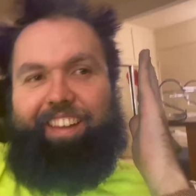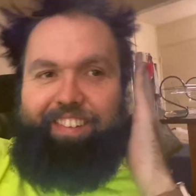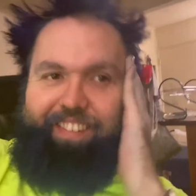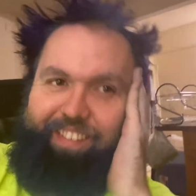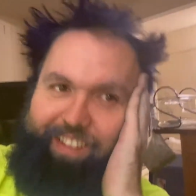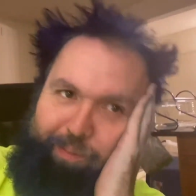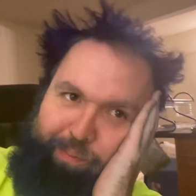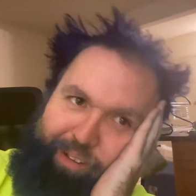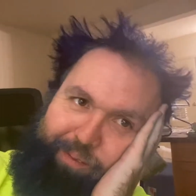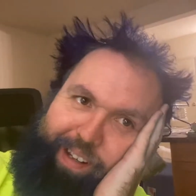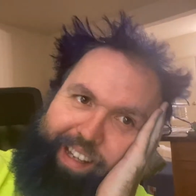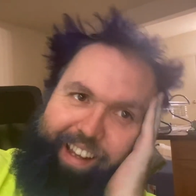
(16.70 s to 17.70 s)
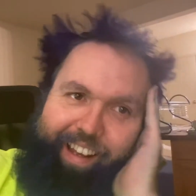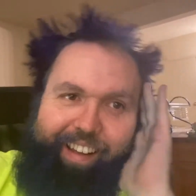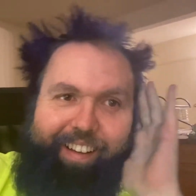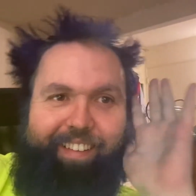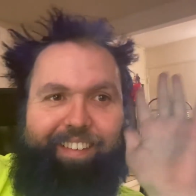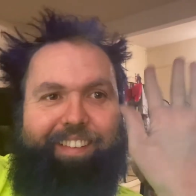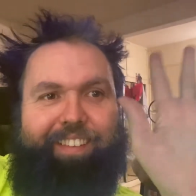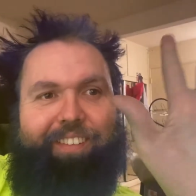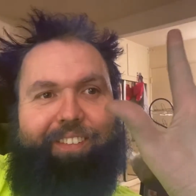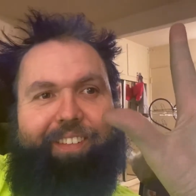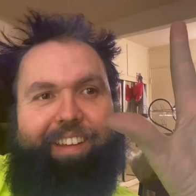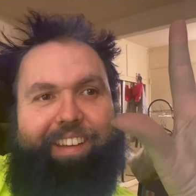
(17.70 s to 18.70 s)
sleep on my hands,
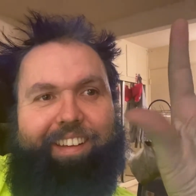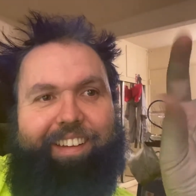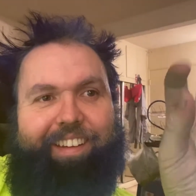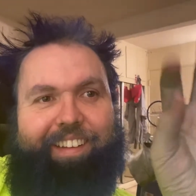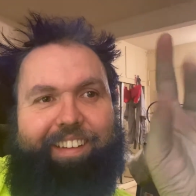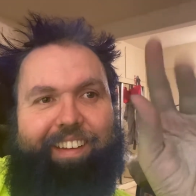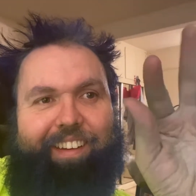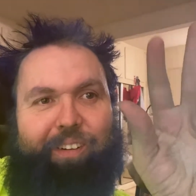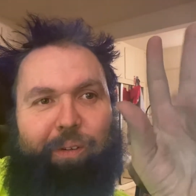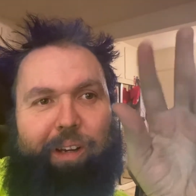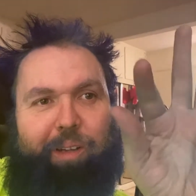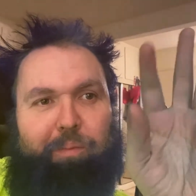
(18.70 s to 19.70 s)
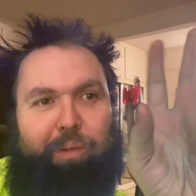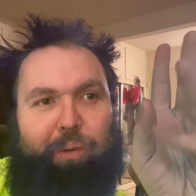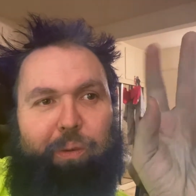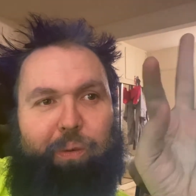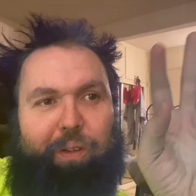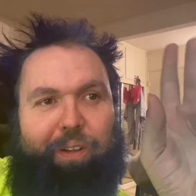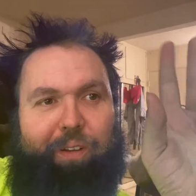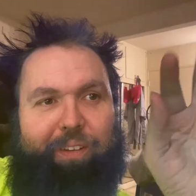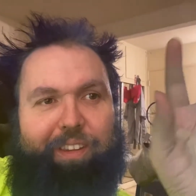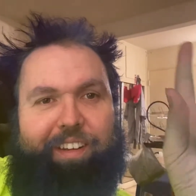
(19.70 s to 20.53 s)
so they, uh, they are quite blue a lot of the